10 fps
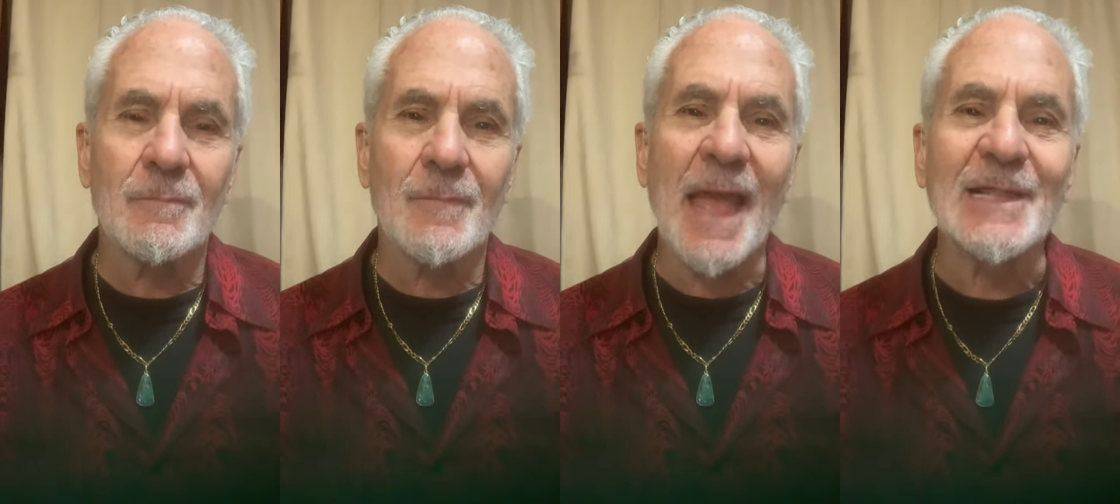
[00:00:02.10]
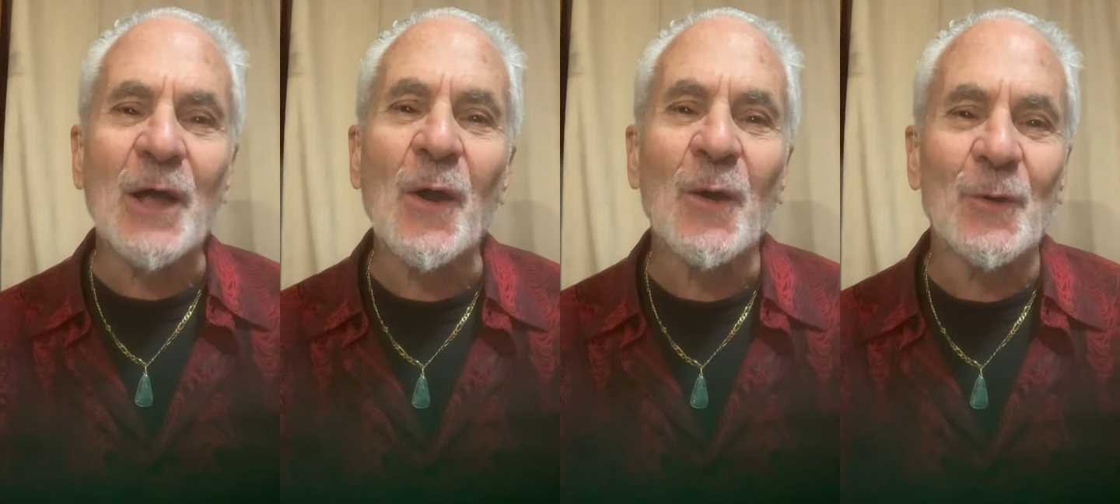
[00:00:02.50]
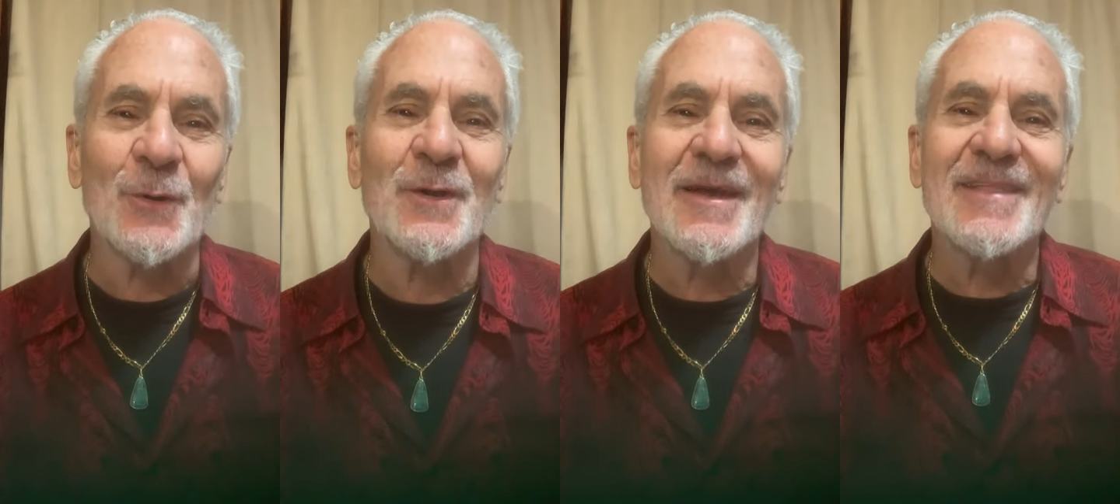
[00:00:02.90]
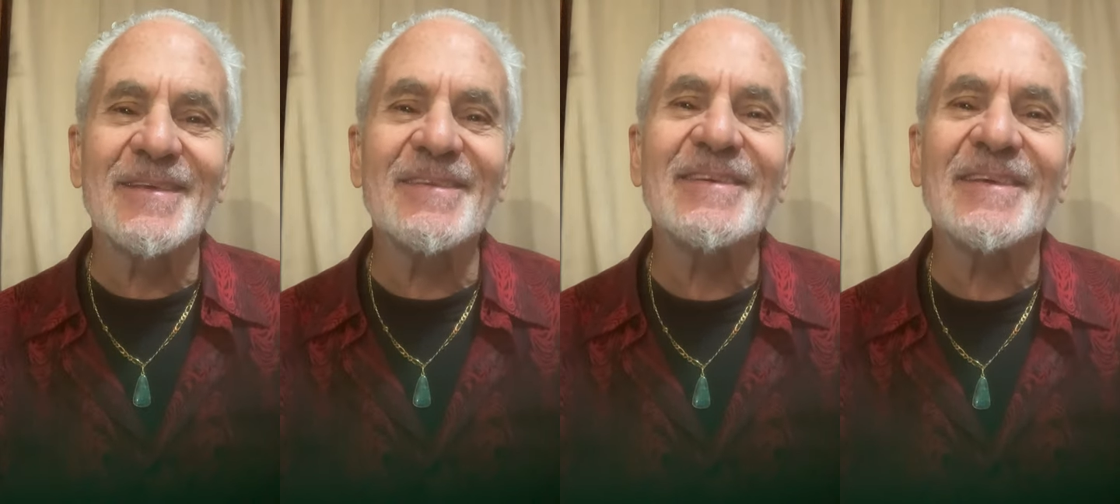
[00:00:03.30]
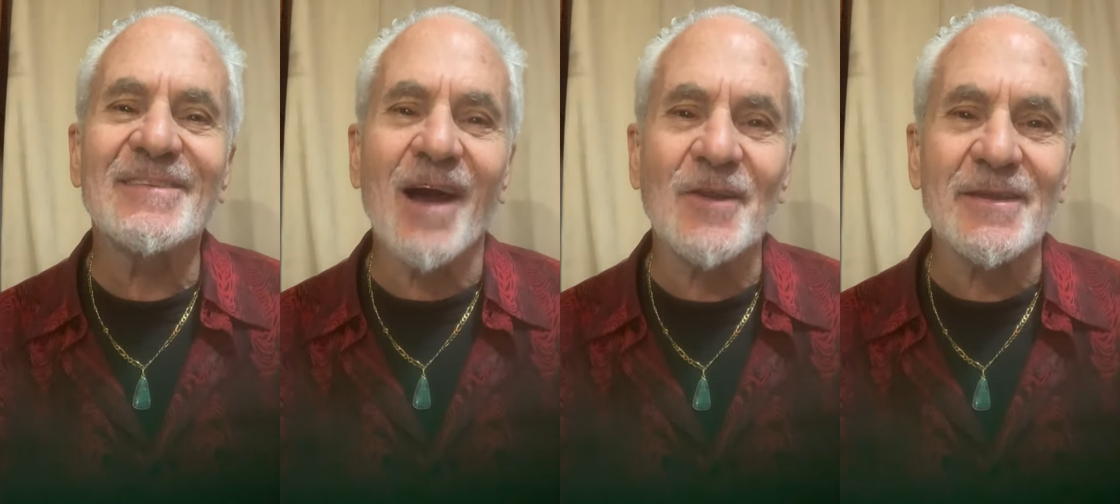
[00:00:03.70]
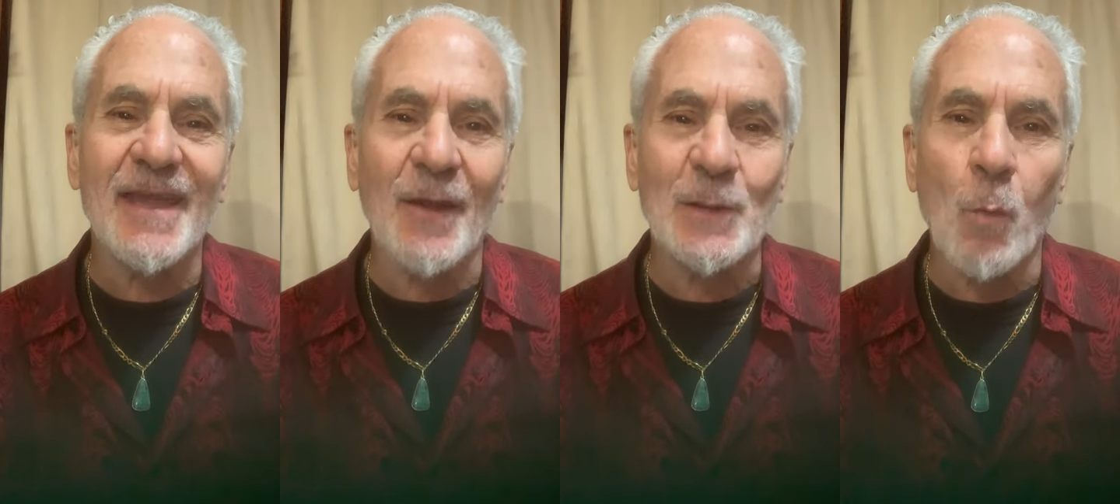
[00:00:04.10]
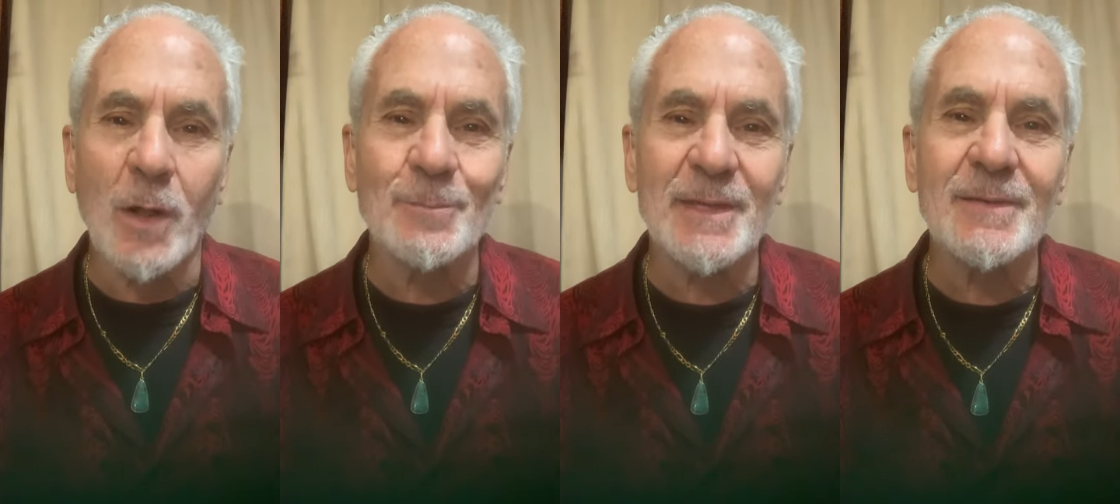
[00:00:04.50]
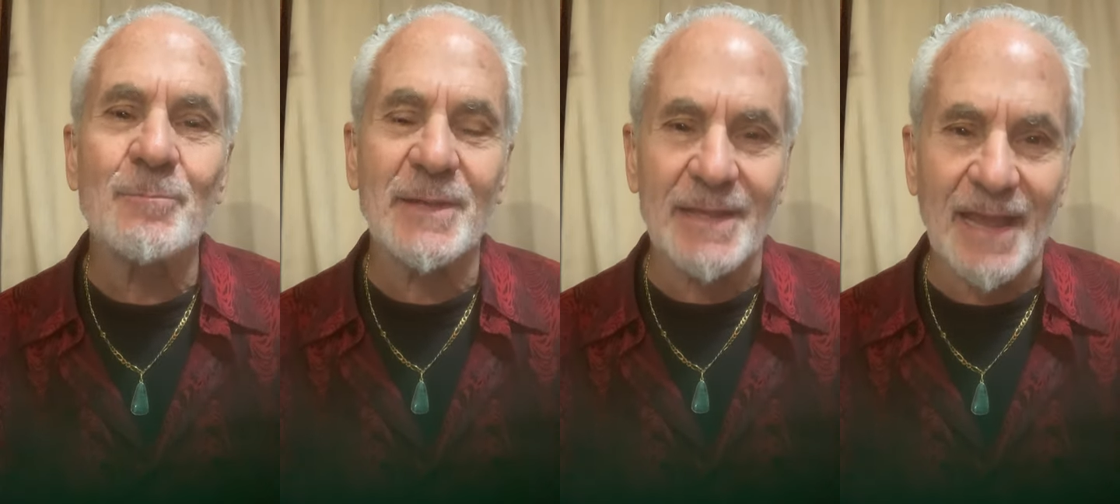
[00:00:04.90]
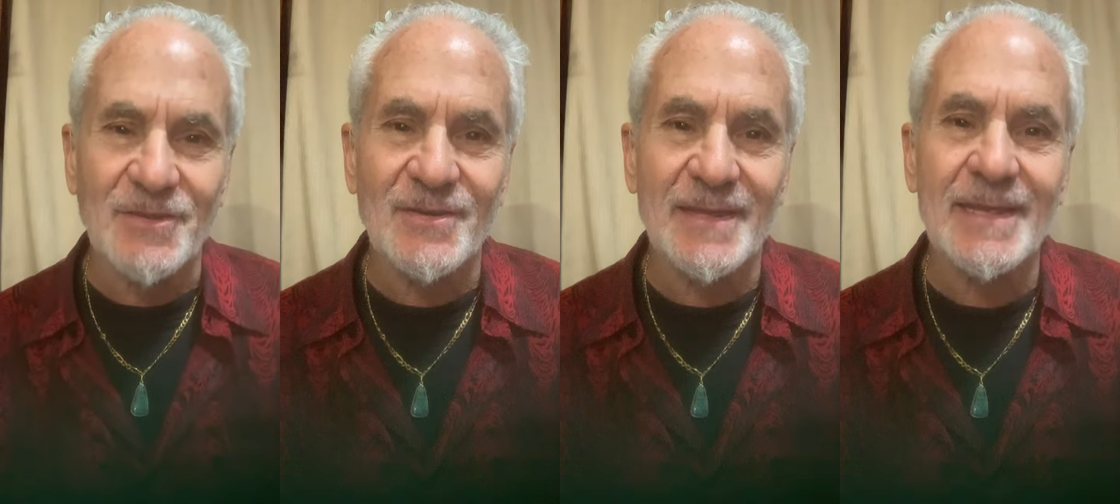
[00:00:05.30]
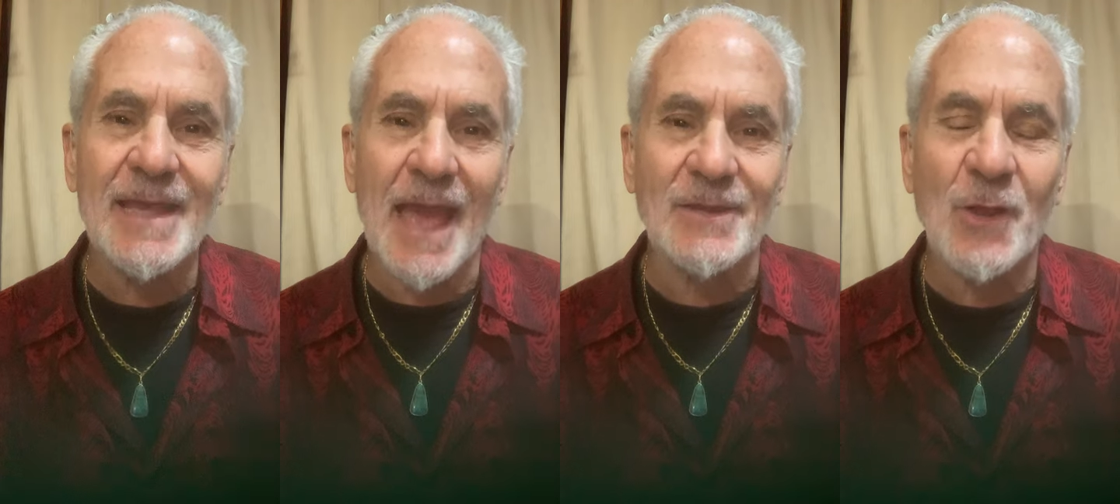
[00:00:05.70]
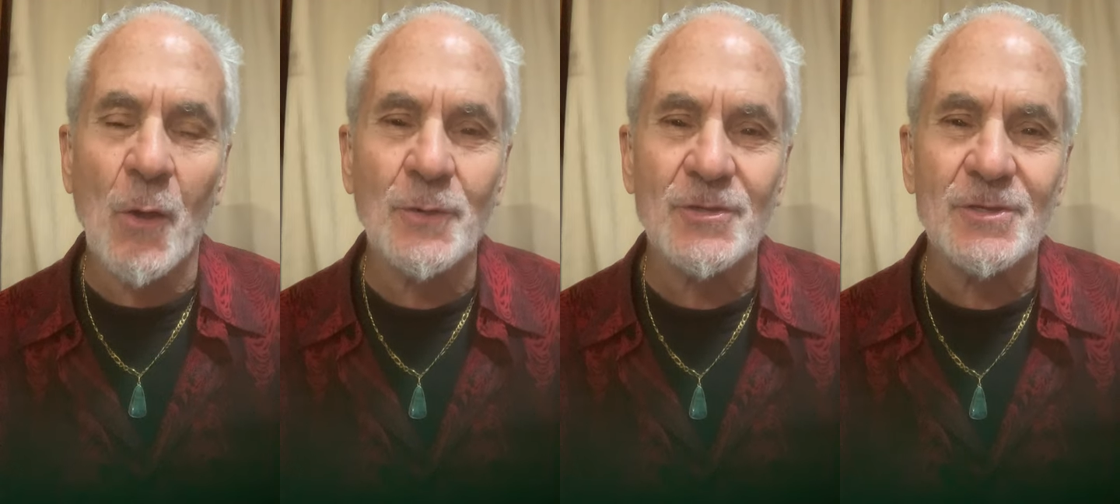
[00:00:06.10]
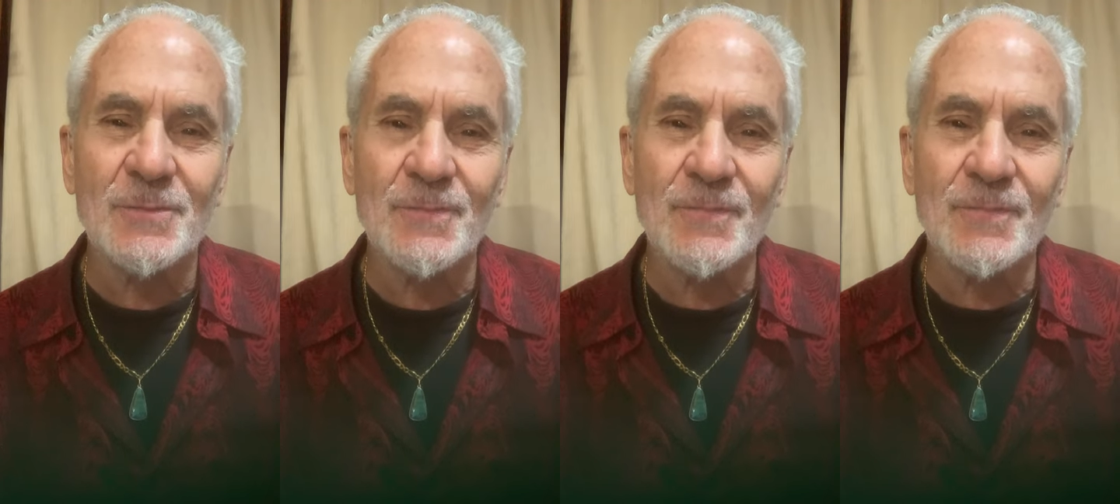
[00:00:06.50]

Hello, this is Doctor Gary Wohlman, P H D and coach,